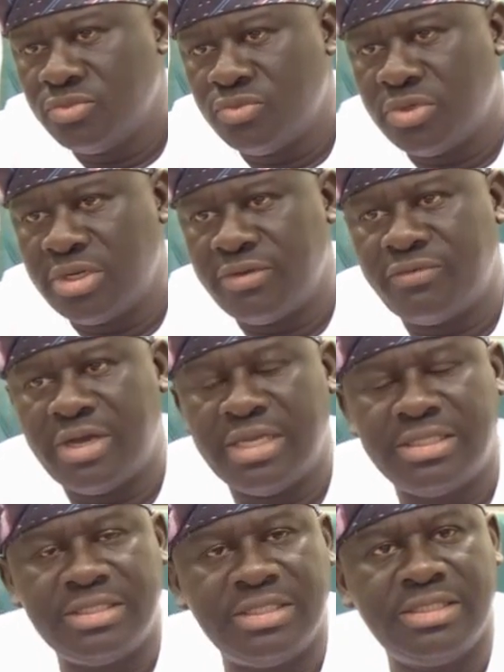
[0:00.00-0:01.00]
whatever
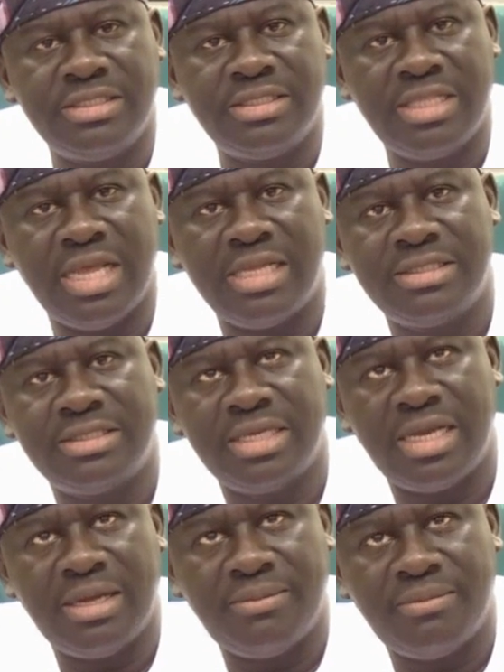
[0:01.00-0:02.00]
it is that
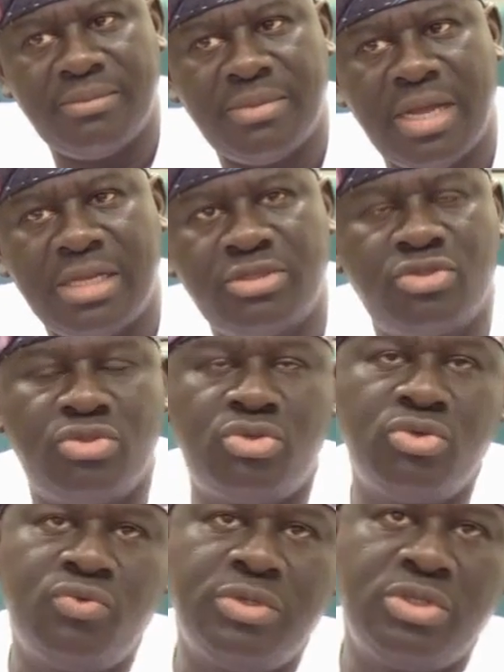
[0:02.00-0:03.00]
has to
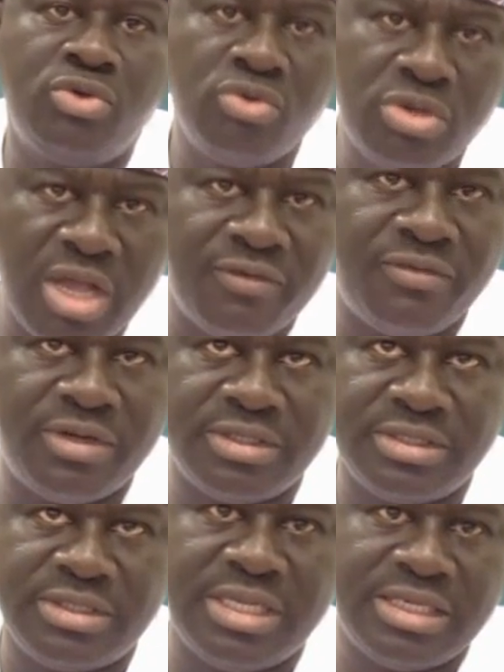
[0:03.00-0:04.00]
do with good
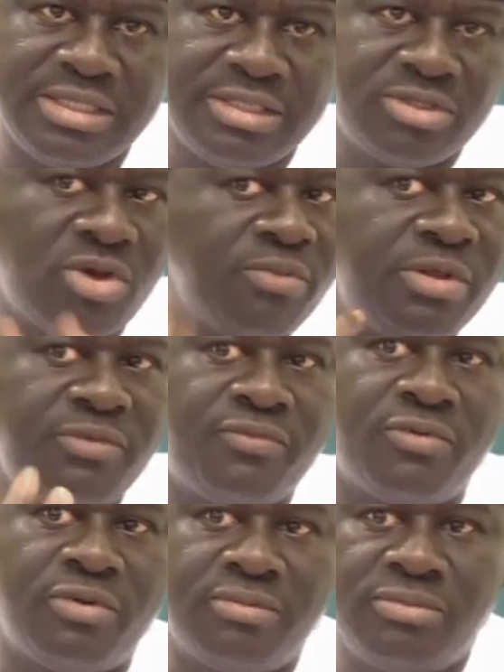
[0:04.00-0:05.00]
governance that is coming
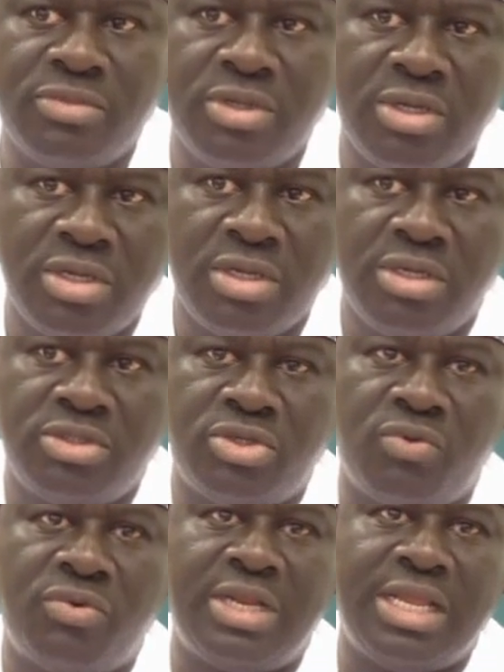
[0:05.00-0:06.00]
from
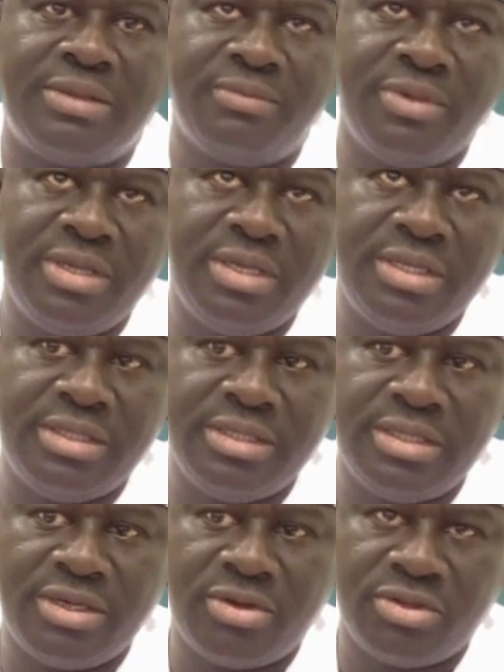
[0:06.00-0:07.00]
someone like me
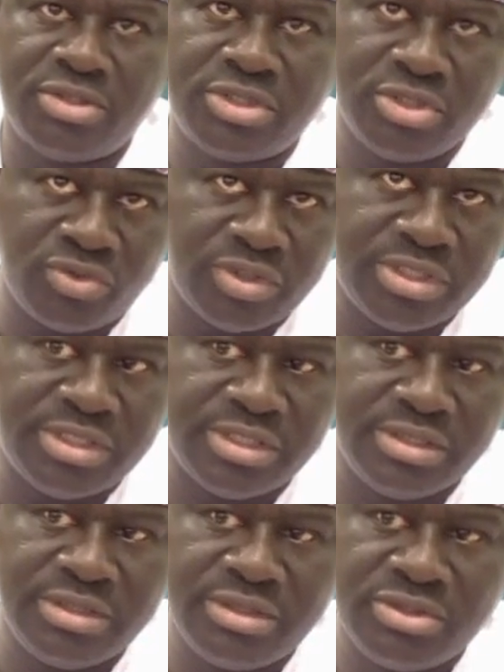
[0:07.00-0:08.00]
in the
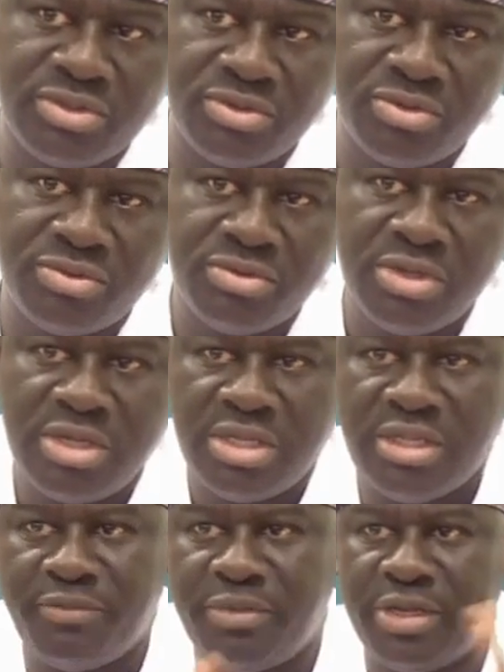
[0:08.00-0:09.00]
constituency. So
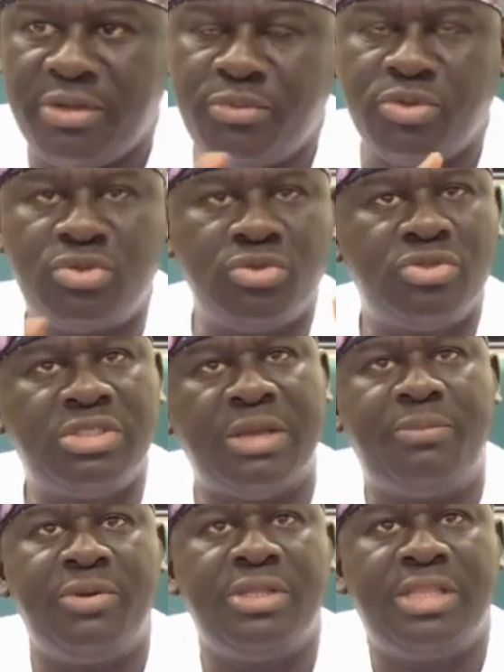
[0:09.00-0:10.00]
they've been able to
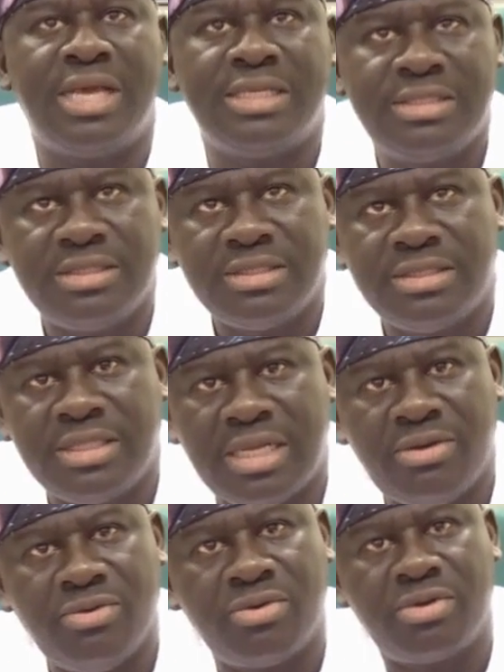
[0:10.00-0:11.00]
separate that
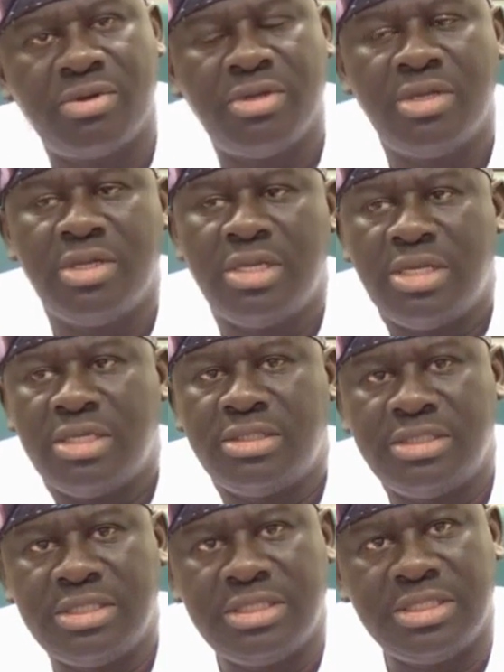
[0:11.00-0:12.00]
look,
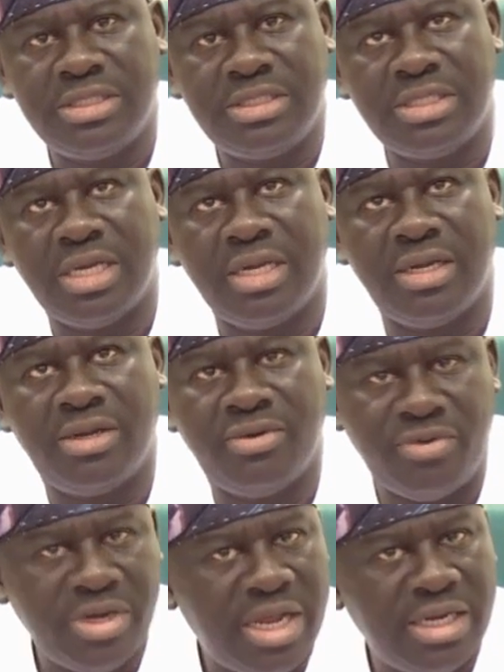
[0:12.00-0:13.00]
this is
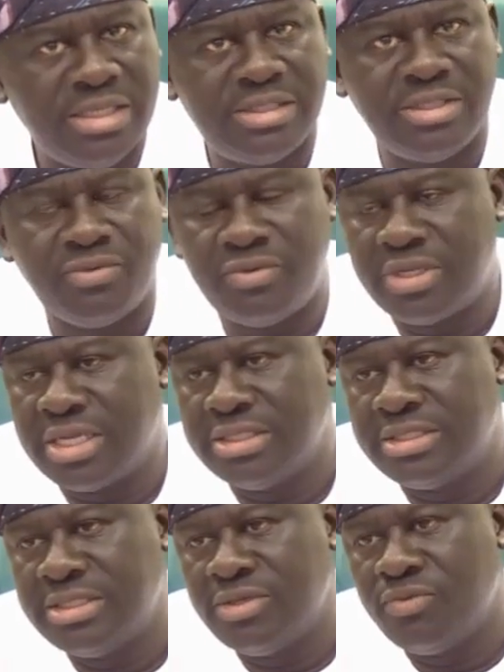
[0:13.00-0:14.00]
reality. We
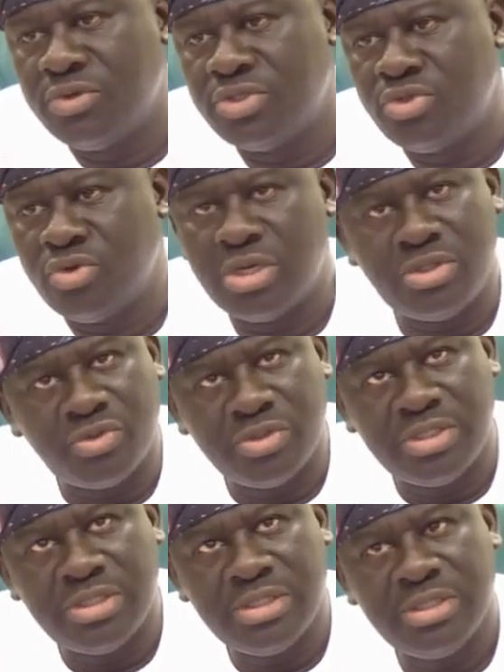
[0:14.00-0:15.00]
can see what you are
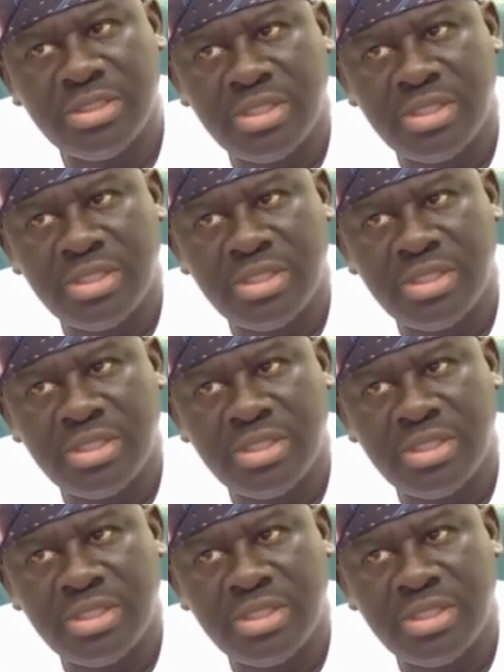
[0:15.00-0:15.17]
doing.